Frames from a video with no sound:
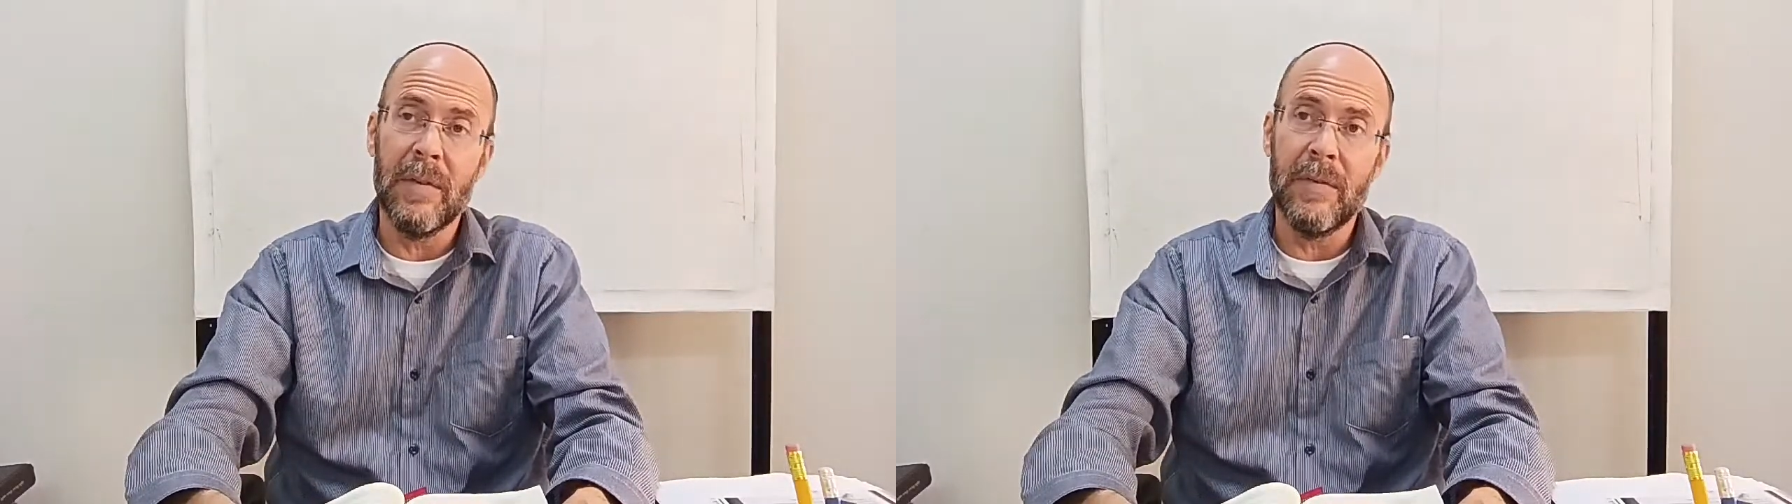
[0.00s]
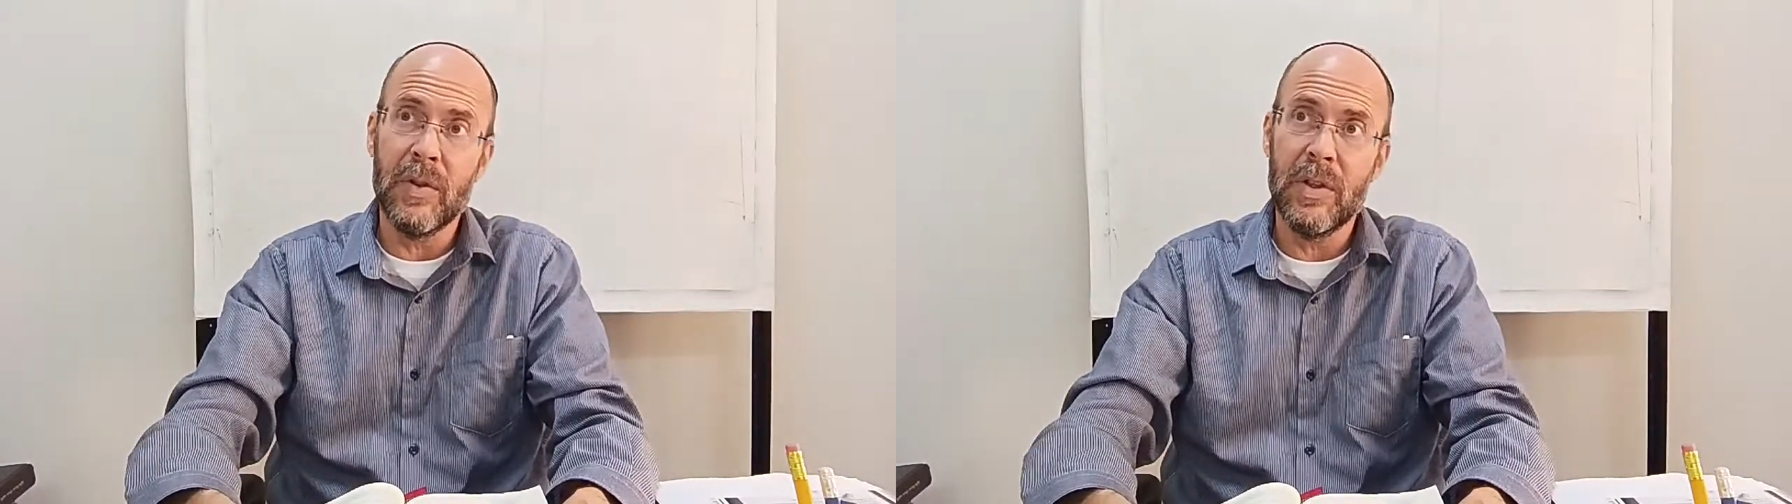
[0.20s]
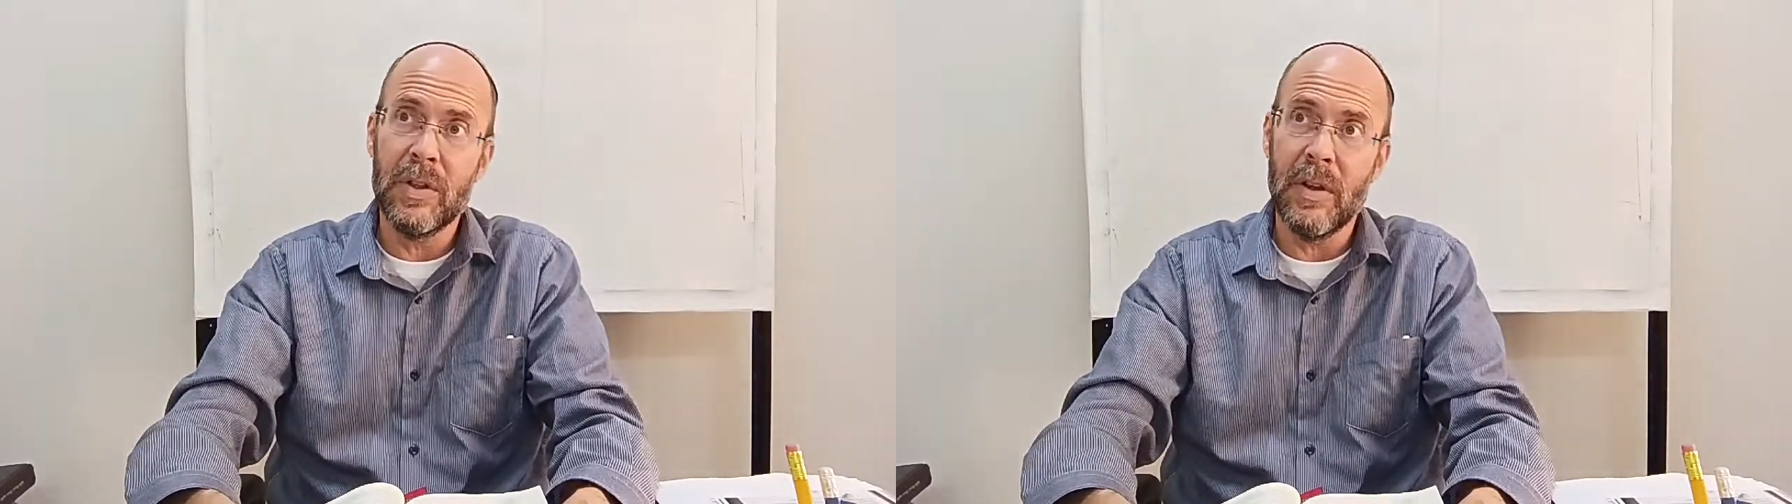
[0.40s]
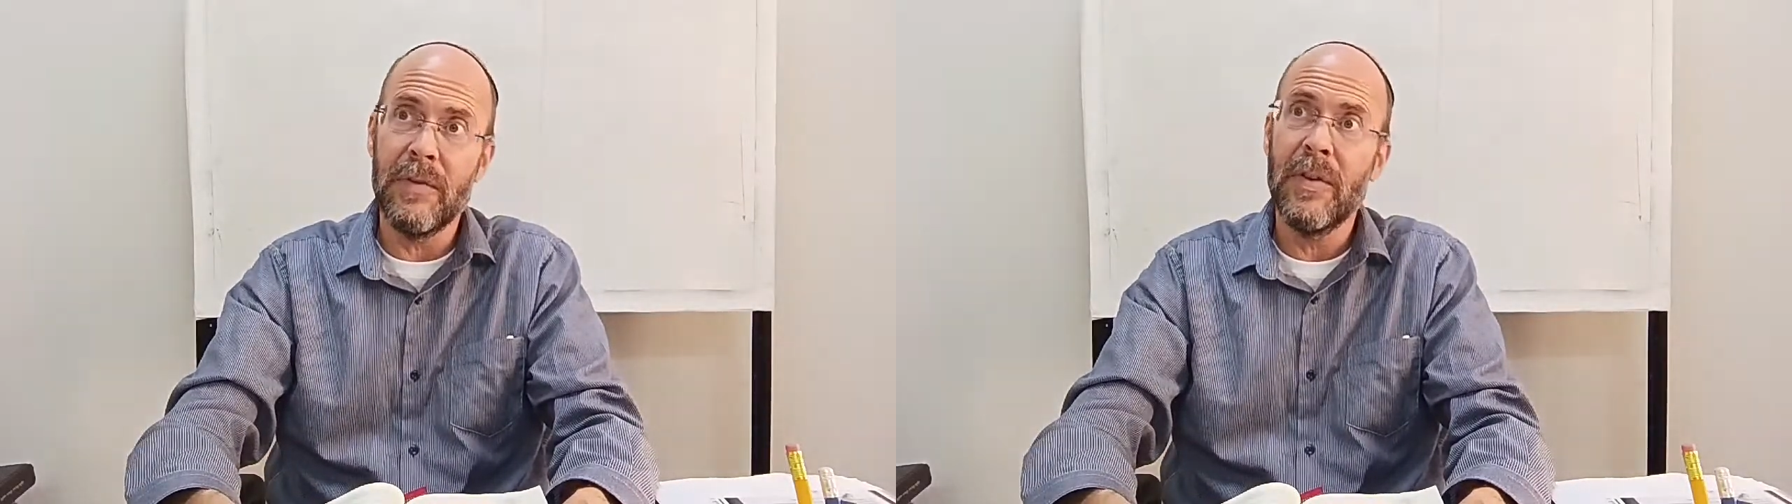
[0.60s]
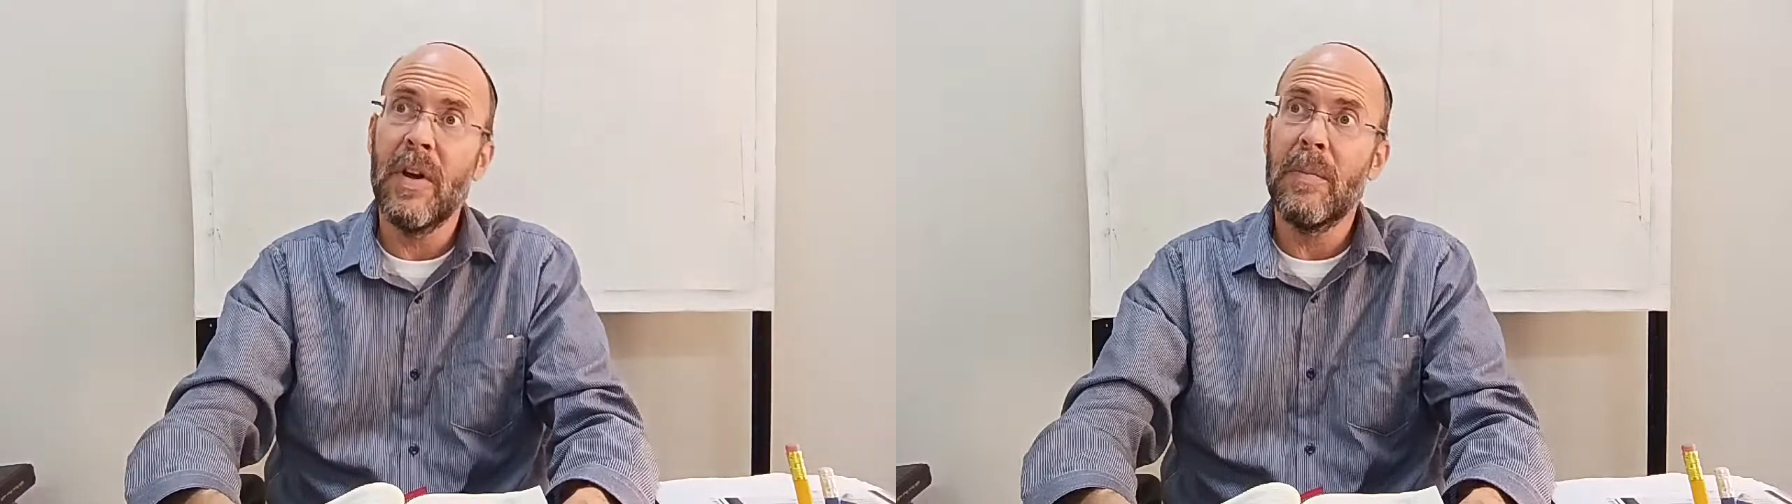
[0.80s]
the verses
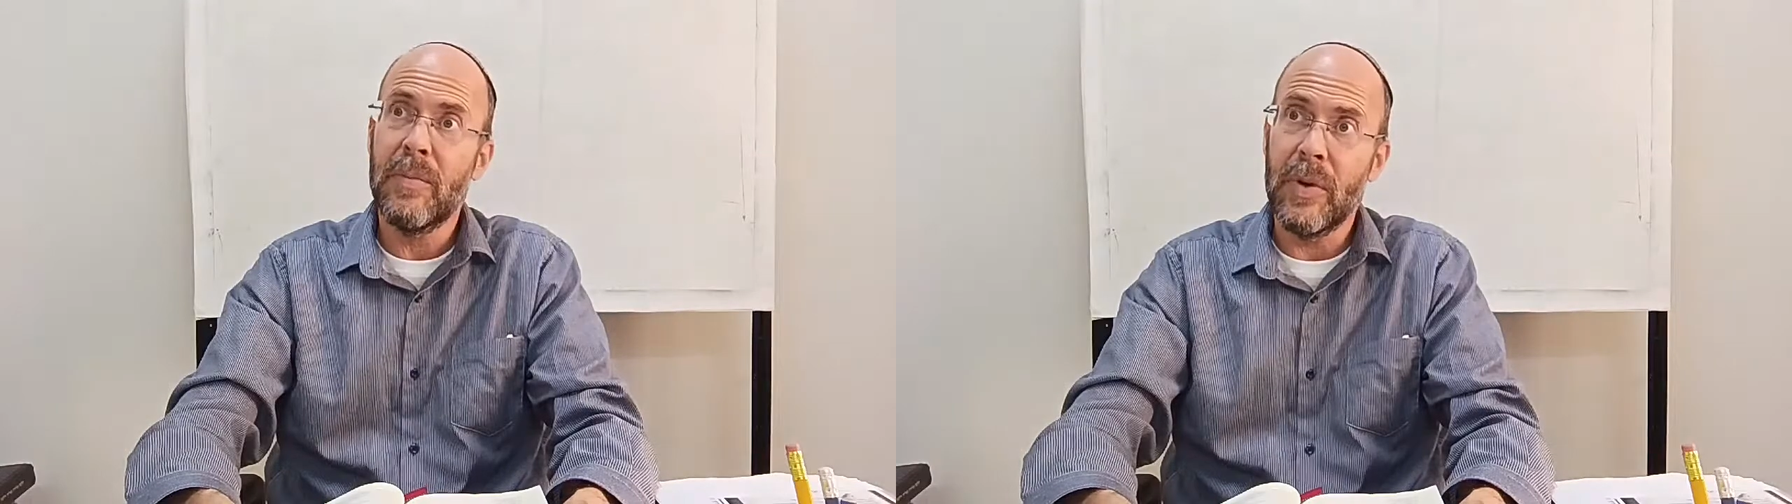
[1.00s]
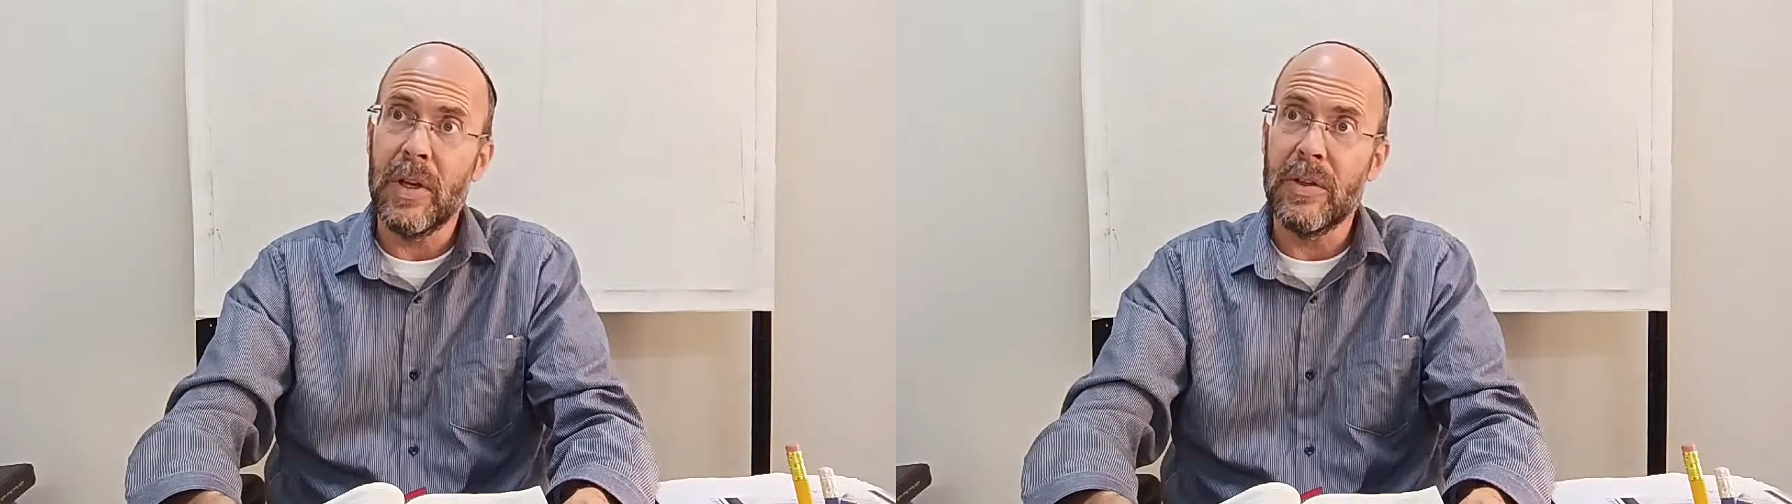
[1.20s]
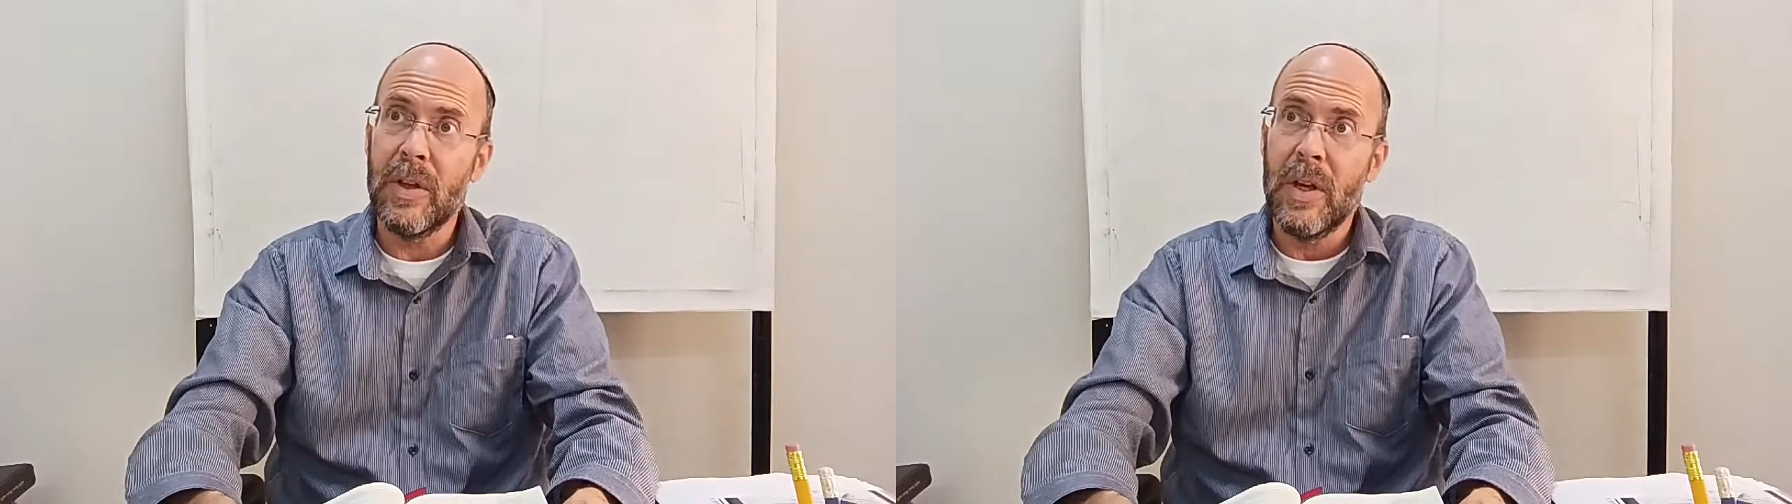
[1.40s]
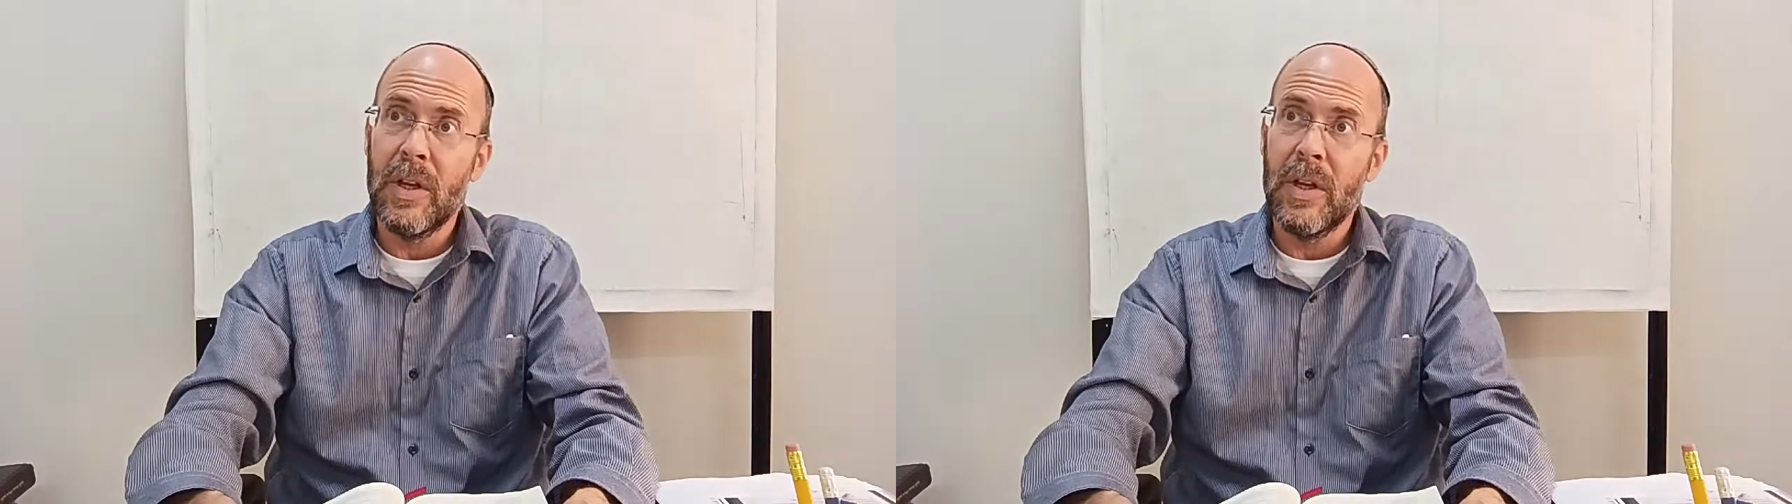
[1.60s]
of praise.